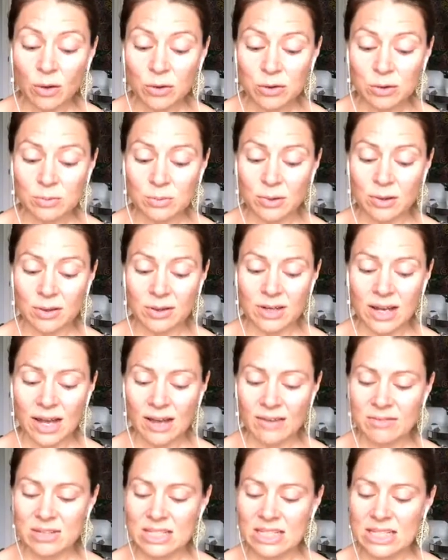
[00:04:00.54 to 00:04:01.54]
vulnerable and
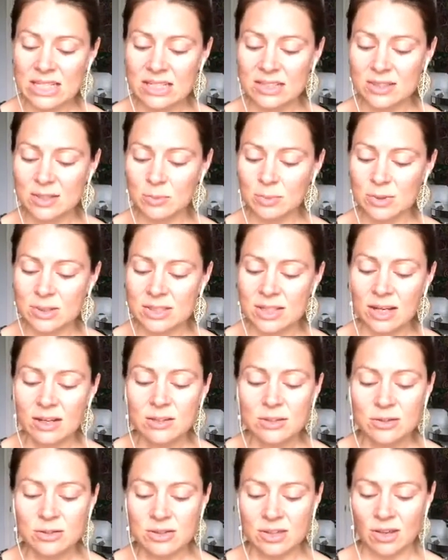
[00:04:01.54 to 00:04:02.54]
have a need to
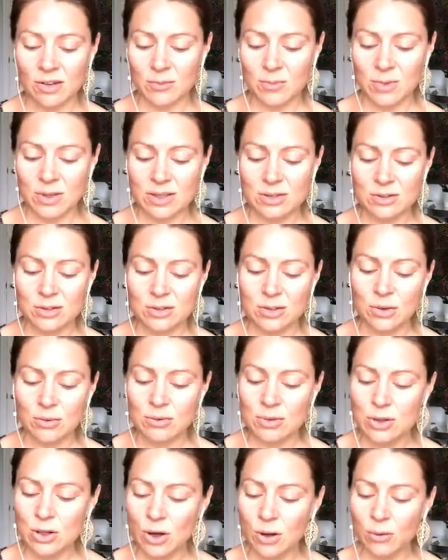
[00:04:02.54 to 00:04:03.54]
protect yourself because you
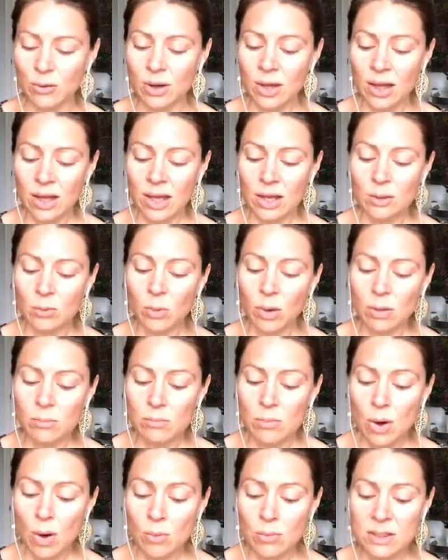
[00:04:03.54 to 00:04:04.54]
don't know in
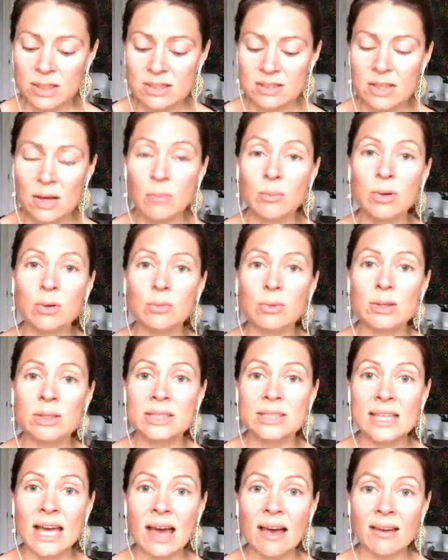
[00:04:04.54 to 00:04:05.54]
what moment someone will
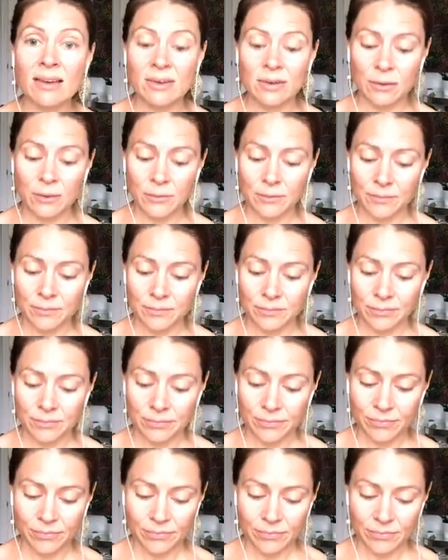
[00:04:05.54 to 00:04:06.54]
attack you.
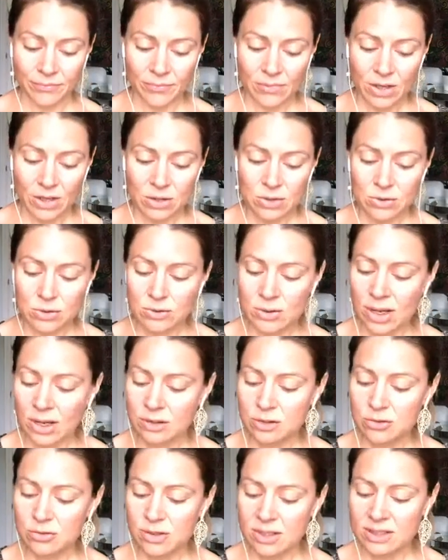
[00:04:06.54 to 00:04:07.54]
You do
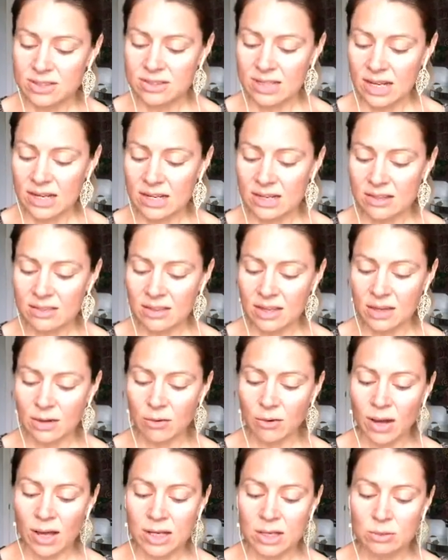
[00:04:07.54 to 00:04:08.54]
not trust
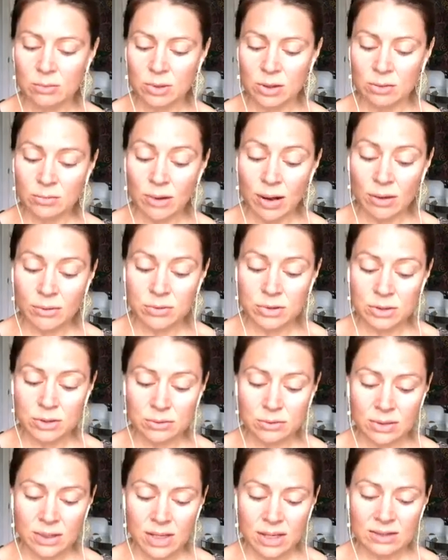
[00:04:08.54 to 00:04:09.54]
anything or anyone around
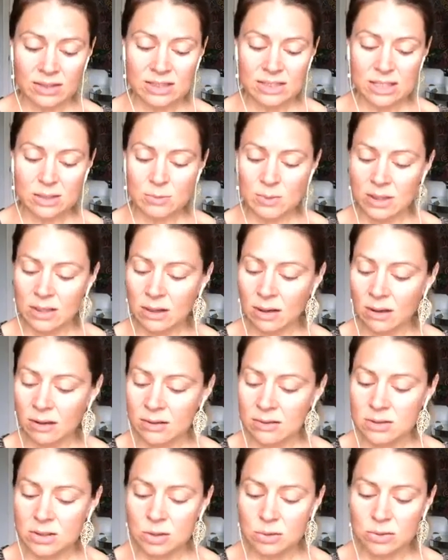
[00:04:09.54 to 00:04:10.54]
you. This is
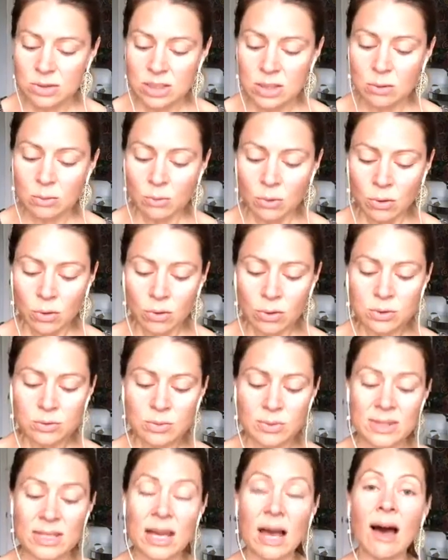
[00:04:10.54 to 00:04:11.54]
because you see the
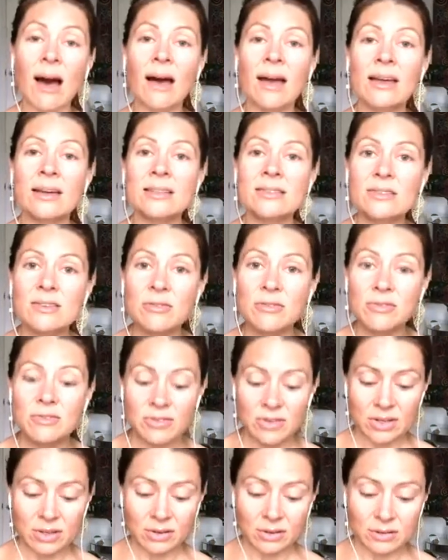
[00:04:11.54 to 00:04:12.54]
world with the eyes of
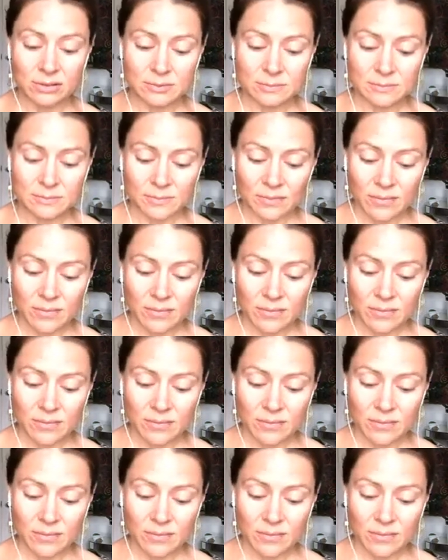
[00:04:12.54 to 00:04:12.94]
fear.